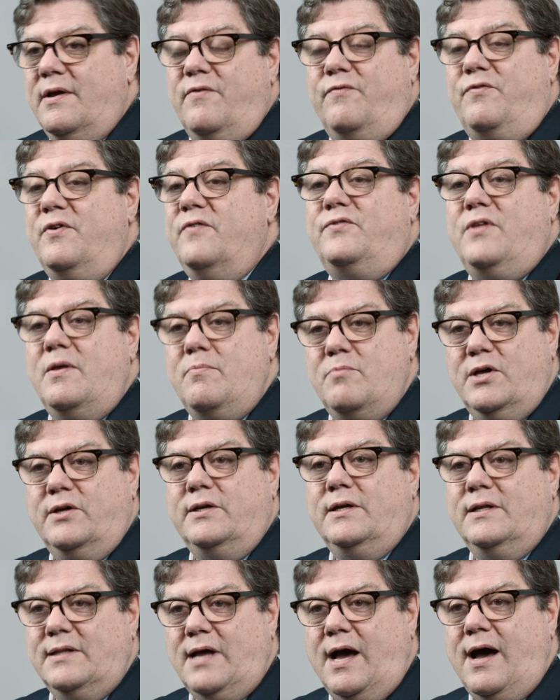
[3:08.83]
$50
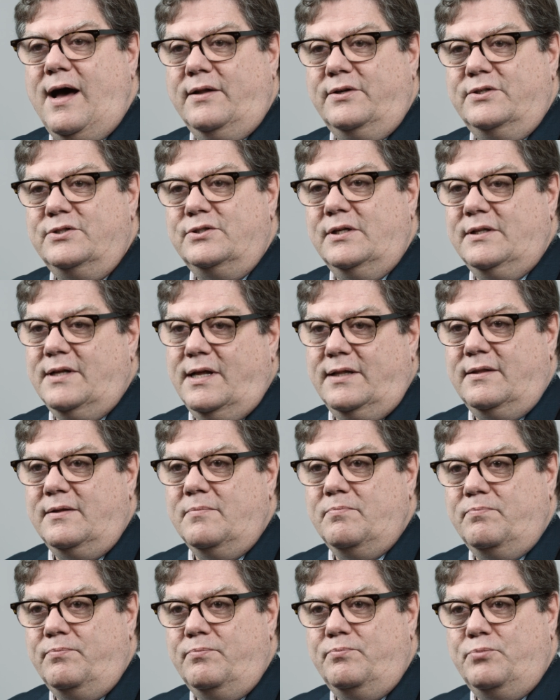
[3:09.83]
million and that the
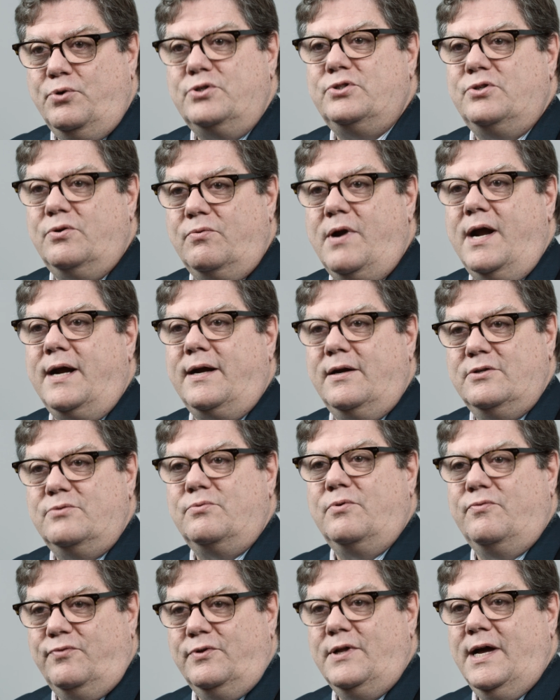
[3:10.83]
books and records
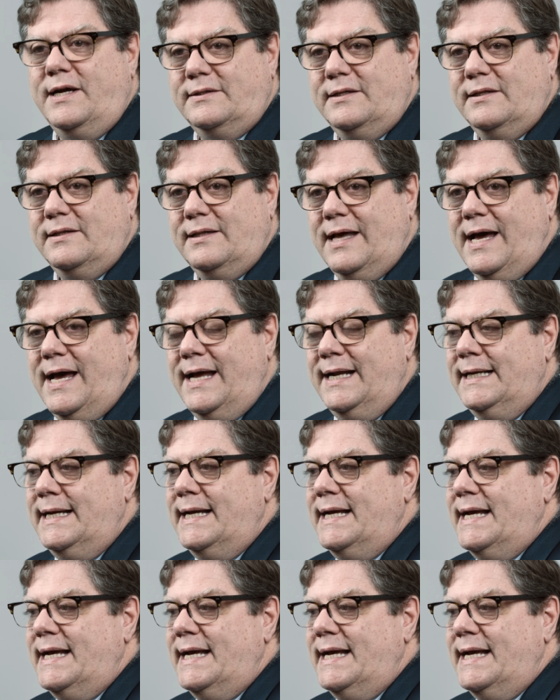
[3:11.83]
reflected that.